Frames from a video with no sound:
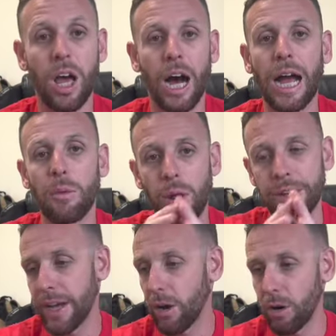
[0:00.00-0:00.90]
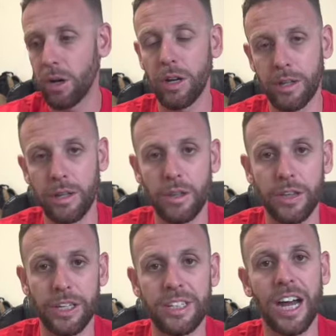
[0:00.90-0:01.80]
I rent out
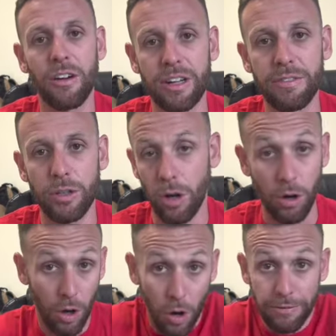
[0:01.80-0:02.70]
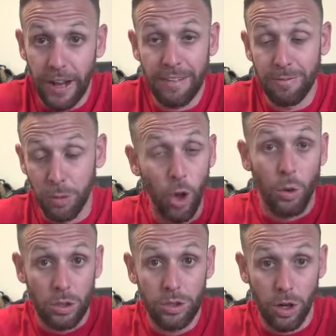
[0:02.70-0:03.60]
the entire inventory. All 5
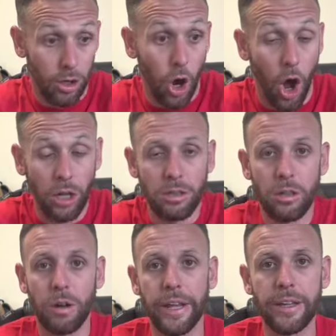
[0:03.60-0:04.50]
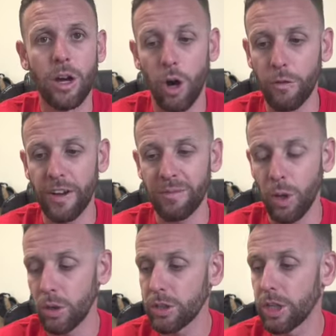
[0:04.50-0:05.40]
blowers are gone, right? All 5
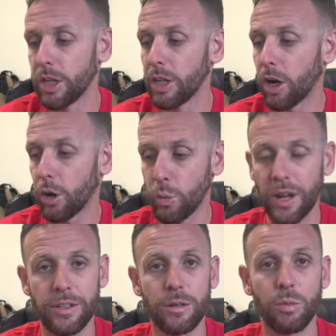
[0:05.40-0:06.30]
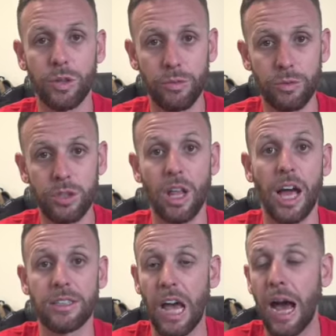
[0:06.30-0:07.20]
blowers are rented with
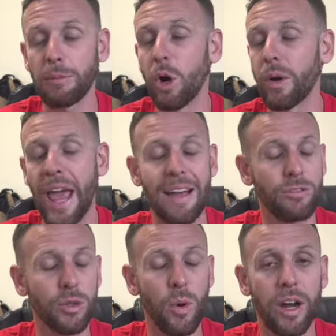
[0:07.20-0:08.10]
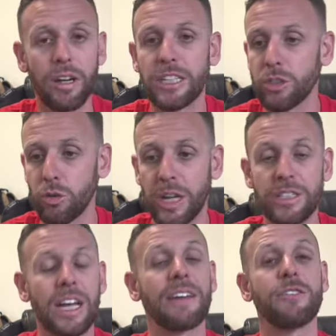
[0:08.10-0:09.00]
slides. I'm going everywhere. It's
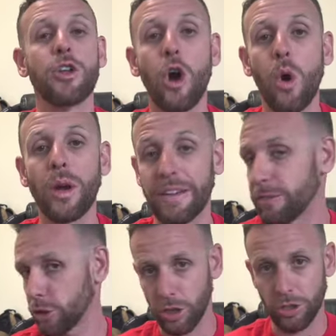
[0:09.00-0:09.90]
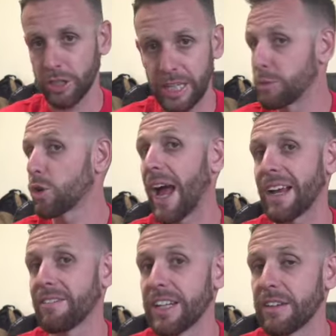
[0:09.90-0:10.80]
crazy. I have no infrastructure to keep track
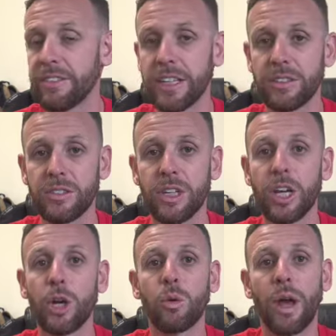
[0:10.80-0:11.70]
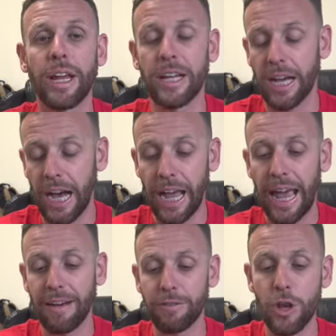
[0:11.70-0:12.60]
of any of this, right? I
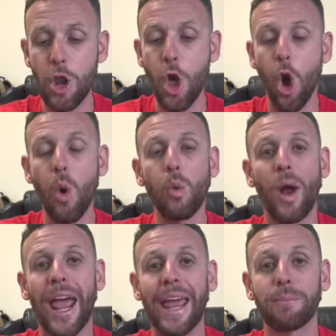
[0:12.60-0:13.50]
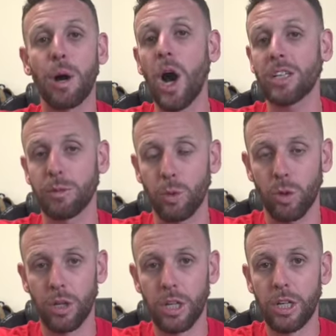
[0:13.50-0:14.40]
have no way
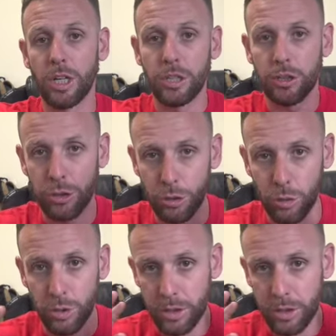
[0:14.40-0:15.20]
possible to